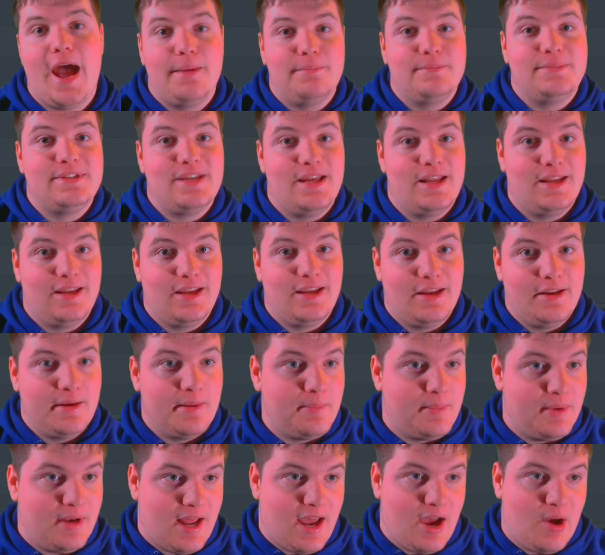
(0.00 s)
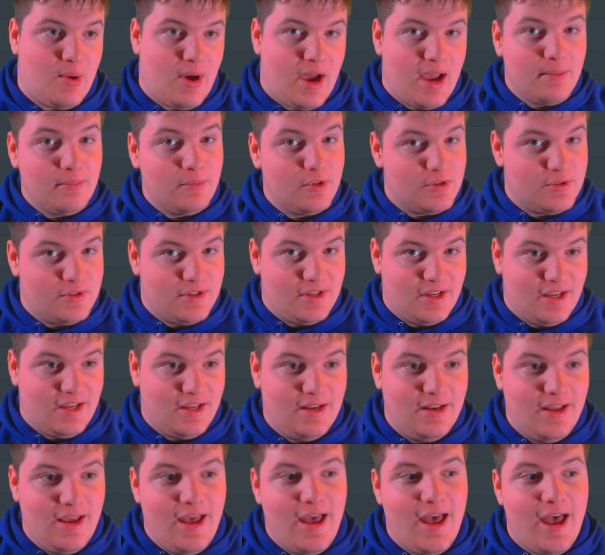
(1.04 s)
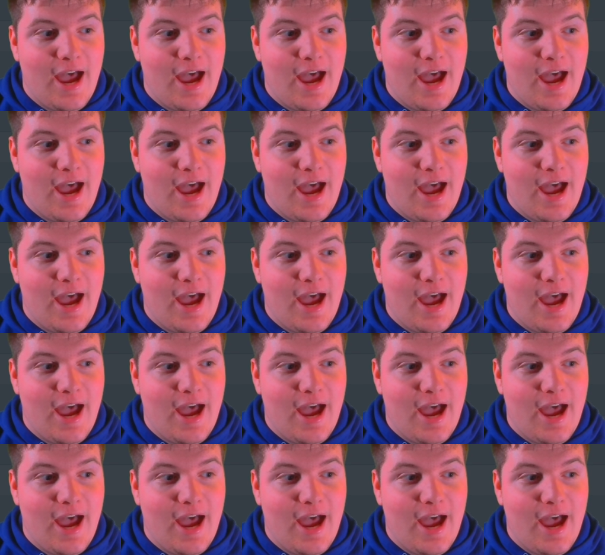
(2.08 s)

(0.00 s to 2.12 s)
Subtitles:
I'm setting it up and how I'm using it.